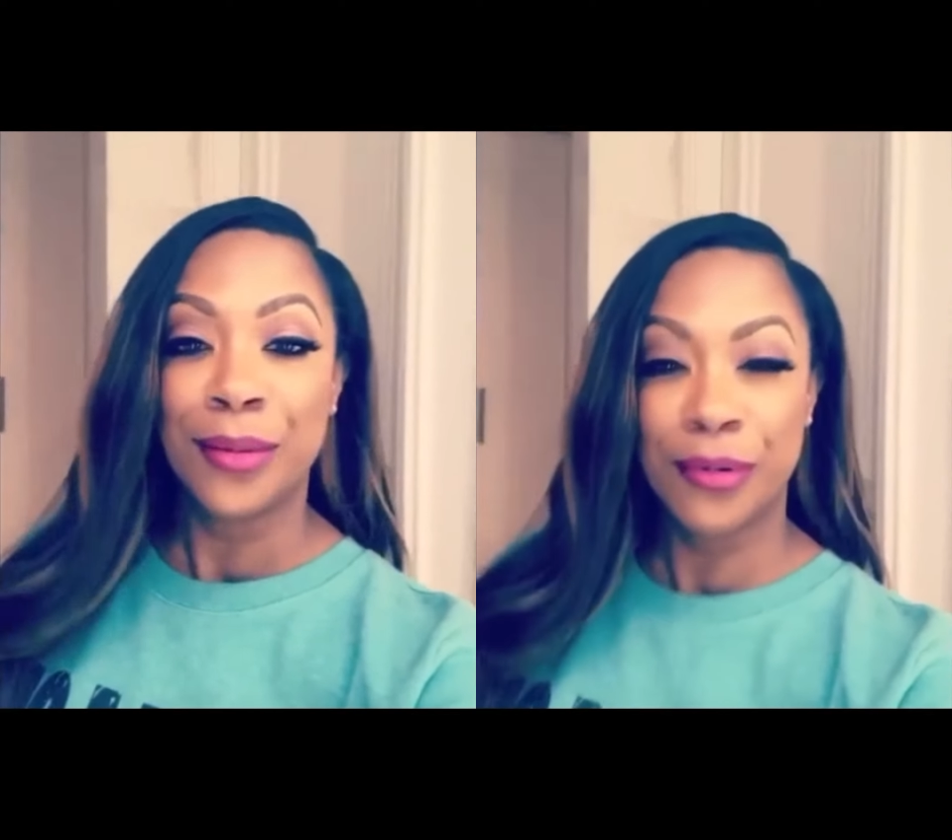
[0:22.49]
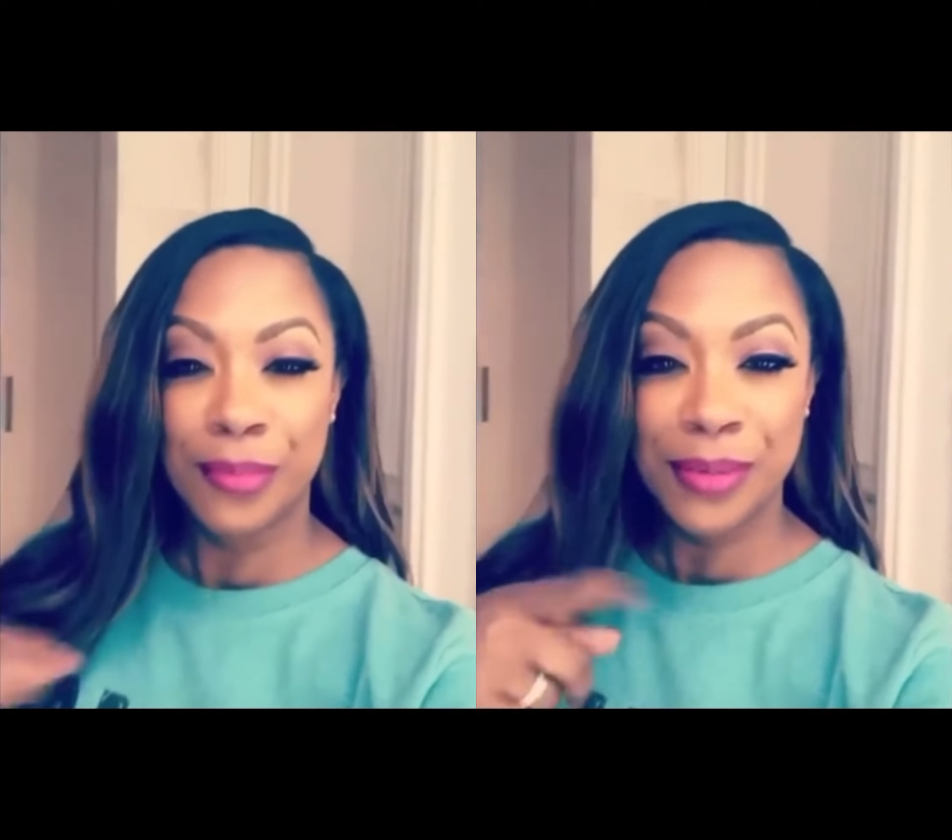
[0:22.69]

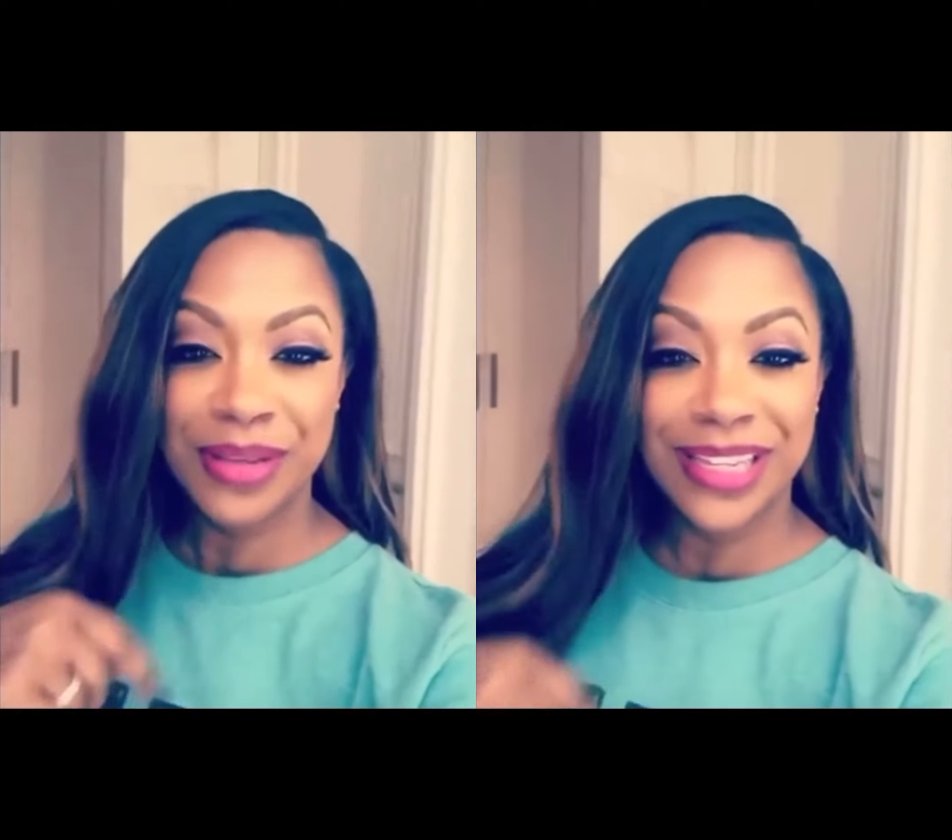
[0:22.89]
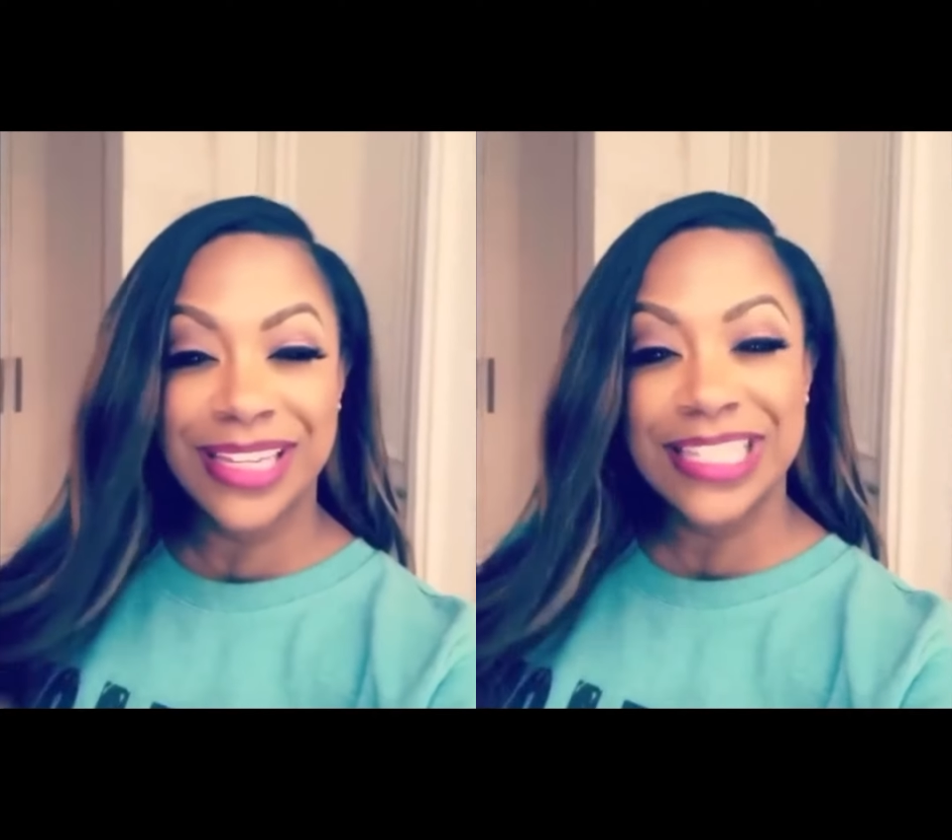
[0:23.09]

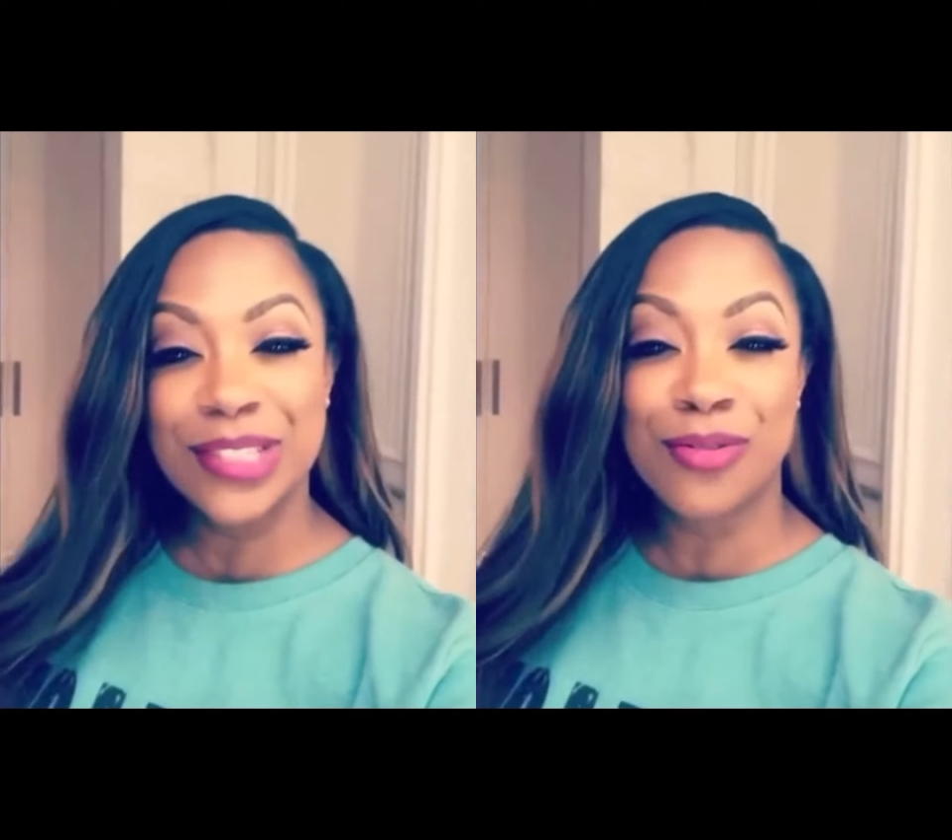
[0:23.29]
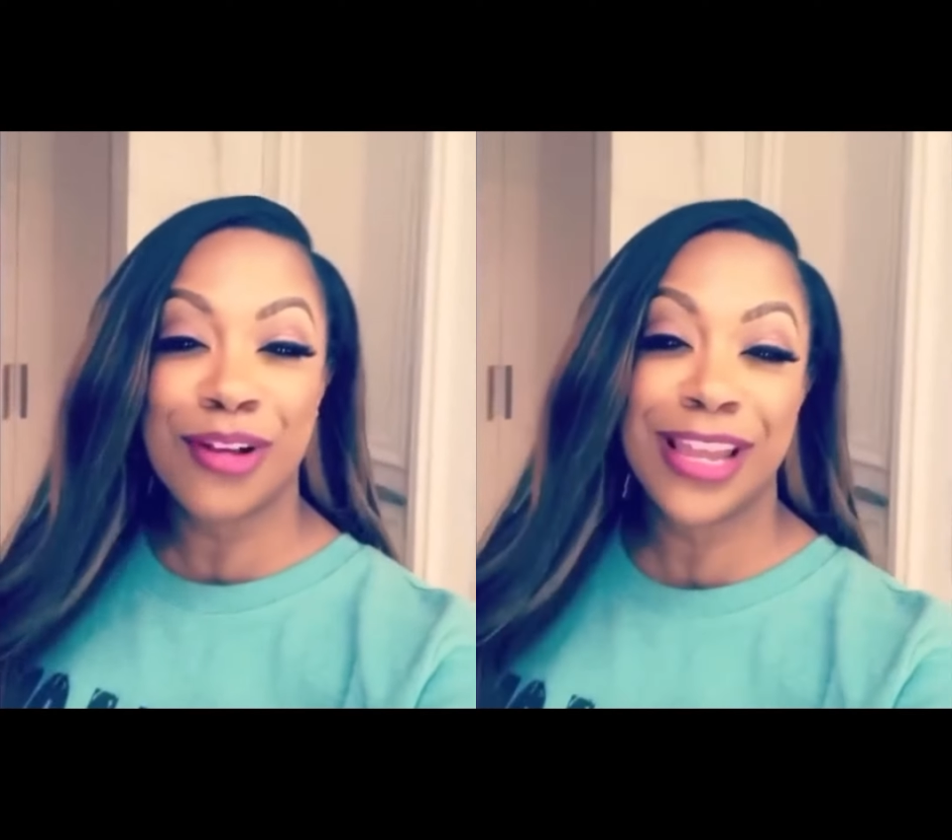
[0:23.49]
Remember, it
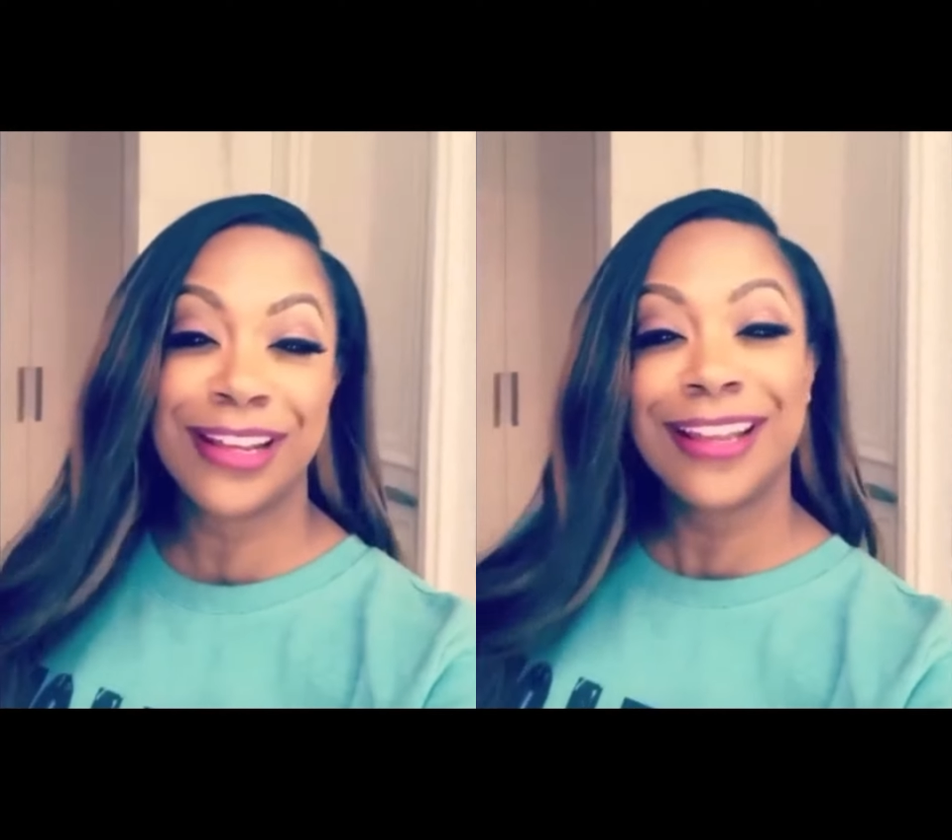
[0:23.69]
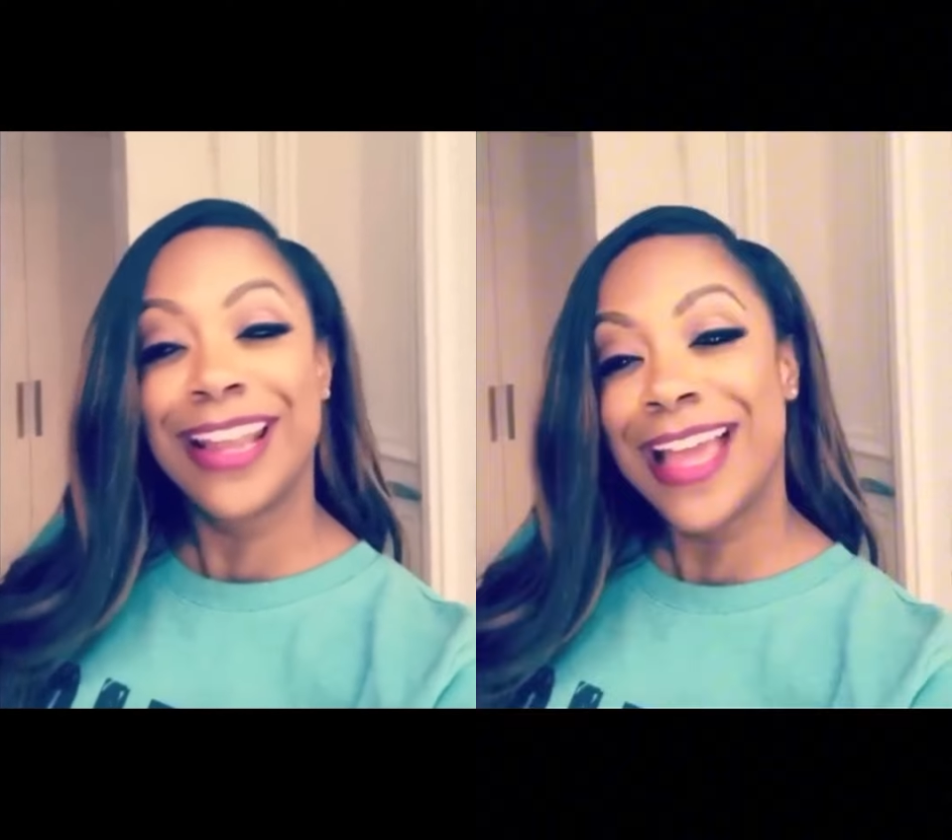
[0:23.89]
gets greater